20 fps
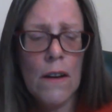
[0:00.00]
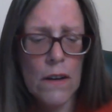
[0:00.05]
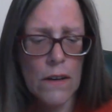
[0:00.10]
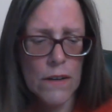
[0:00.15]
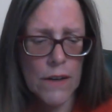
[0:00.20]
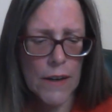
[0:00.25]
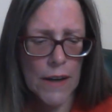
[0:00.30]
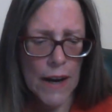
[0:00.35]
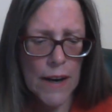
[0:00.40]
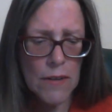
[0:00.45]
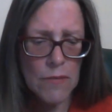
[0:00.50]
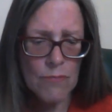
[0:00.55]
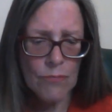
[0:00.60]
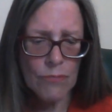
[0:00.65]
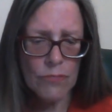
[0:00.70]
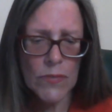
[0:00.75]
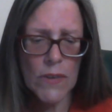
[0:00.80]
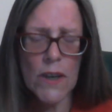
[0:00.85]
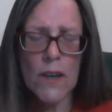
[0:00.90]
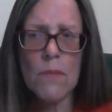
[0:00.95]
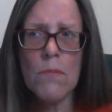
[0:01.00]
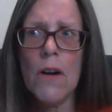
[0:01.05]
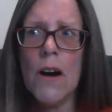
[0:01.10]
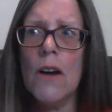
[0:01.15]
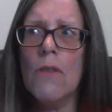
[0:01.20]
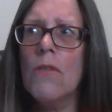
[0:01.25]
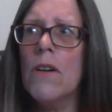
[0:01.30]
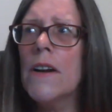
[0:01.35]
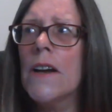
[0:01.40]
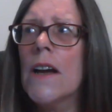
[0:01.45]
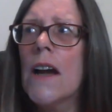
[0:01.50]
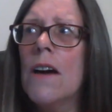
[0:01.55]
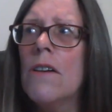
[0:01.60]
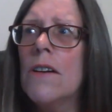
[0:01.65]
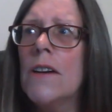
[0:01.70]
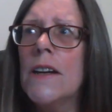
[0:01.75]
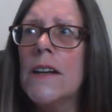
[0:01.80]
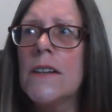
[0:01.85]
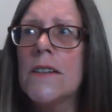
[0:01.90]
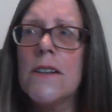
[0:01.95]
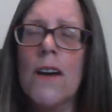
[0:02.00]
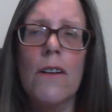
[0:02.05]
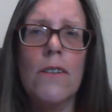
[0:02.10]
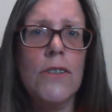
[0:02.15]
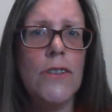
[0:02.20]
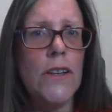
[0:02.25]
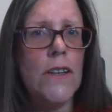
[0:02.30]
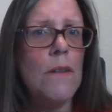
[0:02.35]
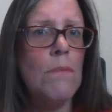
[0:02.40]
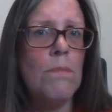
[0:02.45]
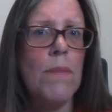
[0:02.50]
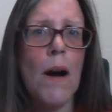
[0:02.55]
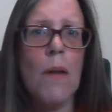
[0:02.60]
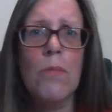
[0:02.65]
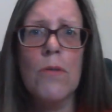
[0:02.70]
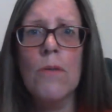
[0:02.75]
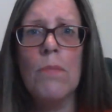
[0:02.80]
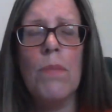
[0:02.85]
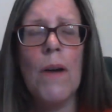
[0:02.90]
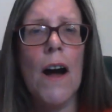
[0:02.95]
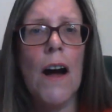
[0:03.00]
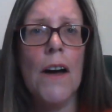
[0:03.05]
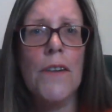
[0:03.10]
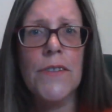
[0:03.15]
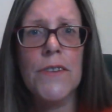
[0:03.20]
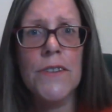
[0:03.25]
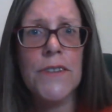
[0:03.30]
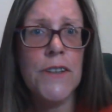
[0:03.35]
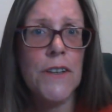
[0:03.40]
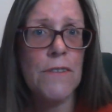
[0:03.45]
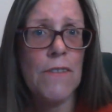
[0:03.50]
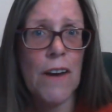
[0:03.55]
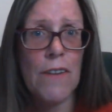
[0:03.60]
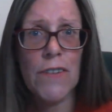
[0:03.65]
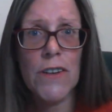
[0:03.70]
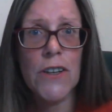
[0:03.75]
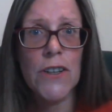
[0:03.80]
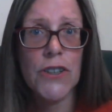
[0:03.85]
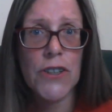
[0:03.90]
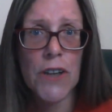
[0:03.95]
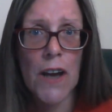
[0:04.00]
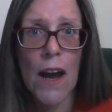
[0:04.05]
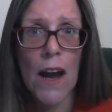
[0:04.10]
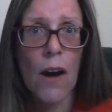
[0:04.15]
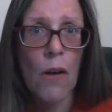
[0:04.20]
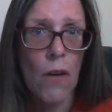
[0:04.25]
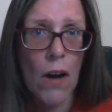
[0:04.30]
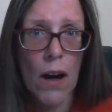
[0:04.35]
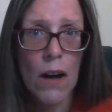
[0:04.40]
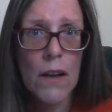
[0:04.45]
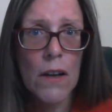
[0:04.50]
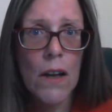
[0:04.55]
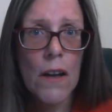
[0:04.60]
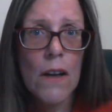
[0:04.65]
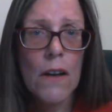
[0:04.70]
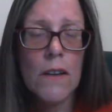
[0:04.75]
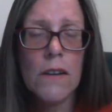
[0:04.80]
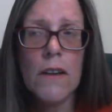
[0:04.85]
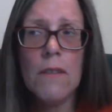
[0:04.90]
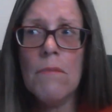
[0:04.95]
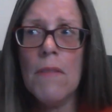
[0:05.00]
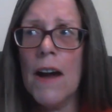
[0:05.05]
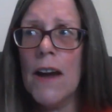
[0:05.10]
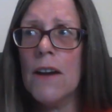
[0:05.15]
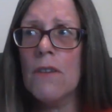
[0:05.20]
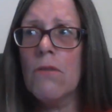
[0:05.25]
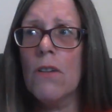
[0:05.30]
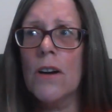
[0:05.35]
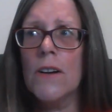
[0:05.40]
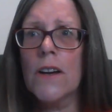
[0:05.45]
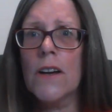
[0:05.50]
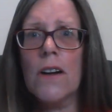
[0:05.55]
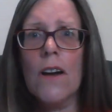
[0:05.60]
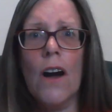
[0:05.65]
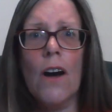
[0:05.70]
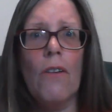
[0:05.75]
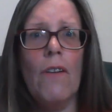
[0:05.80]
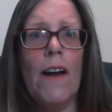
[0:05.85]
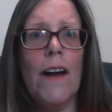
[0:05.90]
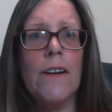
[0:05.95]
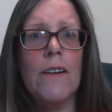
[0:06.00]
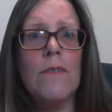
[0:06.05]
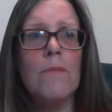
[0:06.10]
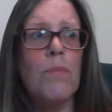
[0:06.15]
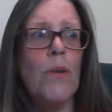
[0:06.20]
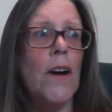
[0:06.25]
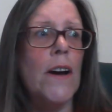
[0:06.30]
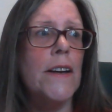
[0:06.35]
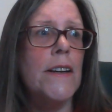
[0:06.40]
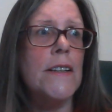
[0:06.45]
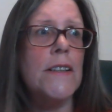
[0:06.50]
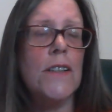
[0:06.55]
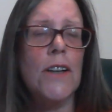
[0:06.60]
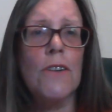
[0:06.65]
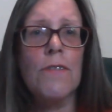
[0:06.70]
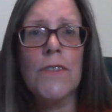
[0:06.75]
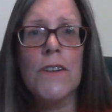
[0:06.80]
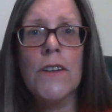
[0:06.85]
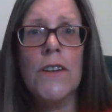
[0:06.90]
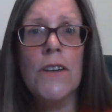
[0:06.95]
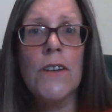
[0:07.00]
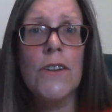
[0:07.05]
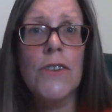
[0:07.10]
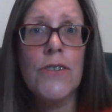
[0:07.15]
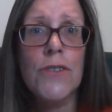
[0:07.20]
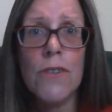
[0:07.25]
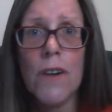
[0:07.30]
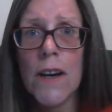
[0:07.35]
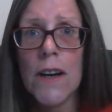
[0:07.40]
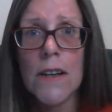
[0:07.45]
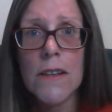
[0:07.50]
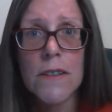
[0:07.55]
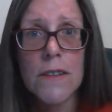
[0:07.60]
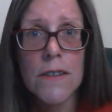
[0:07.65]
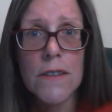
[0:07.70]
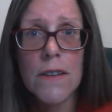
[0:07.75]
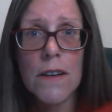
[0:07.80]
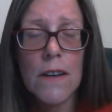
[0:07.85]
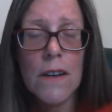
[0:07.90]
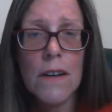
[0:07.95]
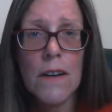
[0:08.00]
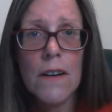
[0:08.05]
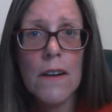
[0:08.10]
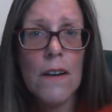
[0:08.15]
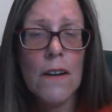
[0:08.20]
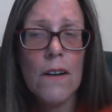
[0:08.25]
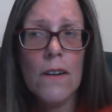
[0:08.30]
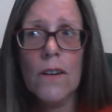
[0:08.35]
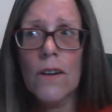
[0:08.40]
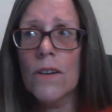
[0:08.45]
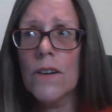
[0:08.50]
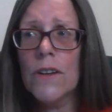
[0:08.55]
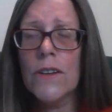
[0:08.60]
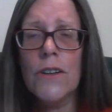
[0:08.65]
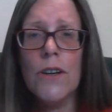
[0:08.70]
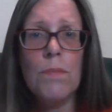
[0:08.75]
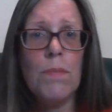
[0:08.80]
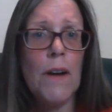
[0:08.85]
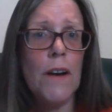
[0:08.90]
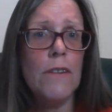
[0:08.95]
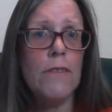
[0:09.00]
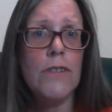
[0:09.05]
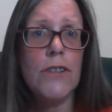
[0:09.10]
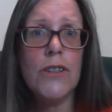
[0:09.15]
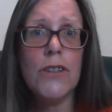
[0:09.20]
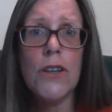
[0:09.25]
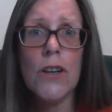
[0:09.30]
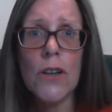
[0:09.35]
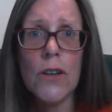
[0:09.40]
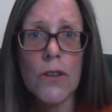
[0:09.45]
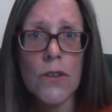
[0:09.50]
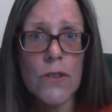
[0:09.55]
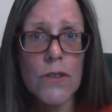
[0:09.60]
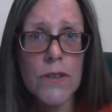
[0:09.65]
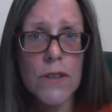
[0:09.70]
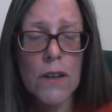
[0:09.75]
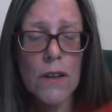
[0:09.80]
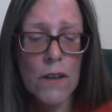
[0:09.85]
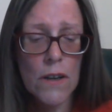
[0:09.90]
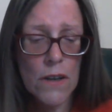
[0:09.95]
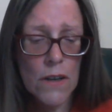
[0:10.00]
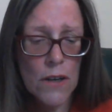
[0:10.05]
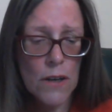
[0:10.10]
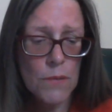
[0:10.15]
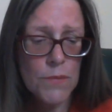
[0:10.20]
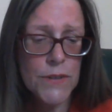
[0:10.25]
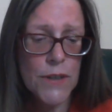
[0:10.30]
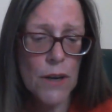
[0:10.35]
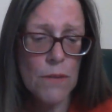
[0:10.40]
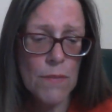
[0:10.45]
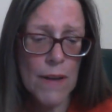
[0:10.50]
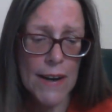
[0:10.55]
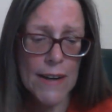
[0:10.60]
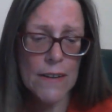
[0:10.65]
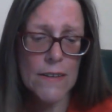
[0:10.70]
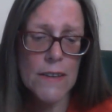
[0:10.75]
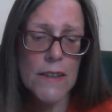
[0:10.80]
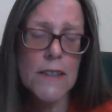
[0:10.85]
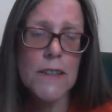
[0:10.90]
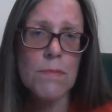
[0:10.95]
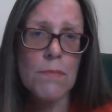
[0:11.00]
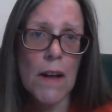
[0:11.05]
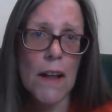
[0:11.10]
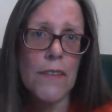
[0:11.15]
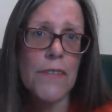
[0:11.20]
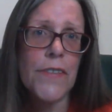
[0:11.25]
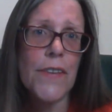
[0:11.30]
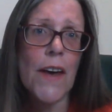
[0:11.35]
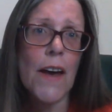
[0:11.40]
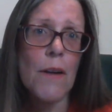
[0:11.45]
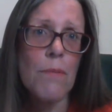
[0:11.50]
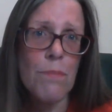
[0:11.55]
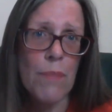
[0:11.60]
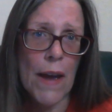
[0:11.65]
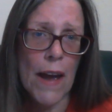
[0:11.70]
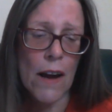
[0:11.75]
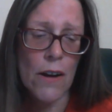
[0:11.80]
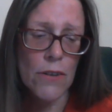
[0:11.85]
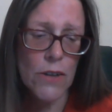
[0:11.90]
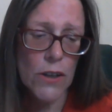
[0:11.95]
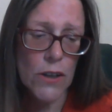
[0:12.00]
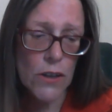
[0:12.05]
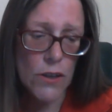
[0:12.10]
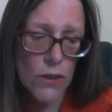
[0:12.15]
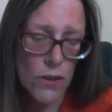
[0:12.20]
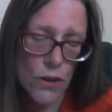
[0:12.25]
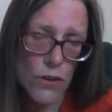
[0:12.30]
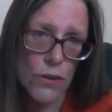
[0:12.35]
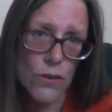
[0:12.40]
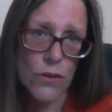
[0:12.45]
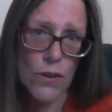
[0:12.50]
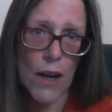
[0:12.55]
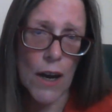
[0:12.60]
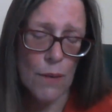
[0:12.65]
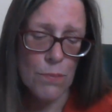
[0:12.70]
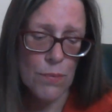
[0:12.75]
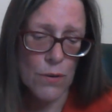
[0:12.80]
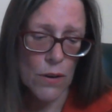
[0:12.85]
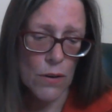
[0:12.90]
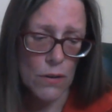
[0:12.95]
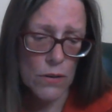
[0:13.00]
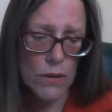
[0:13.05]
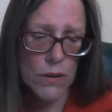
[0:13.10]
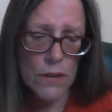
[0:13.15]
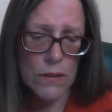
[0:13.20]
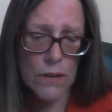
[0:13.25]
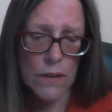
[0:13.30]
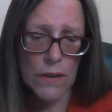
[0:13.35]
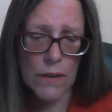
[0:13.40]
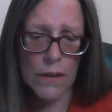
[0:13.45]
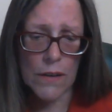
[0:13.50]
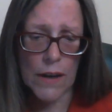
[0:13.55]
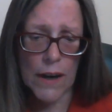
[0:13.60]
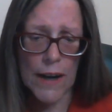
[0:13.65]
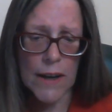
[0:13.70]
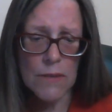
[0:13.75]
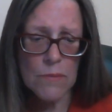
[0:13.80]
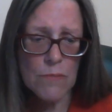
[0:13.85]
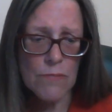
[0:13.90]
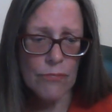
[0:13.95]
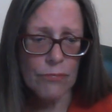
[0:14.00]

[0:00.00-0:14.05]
Okay? You might want to go and indulge in a bubble bath instead of having a shower. You may want to go out and buy yourself a new dress or a new pair of shoes. So make this month about you, Capricorn, okay?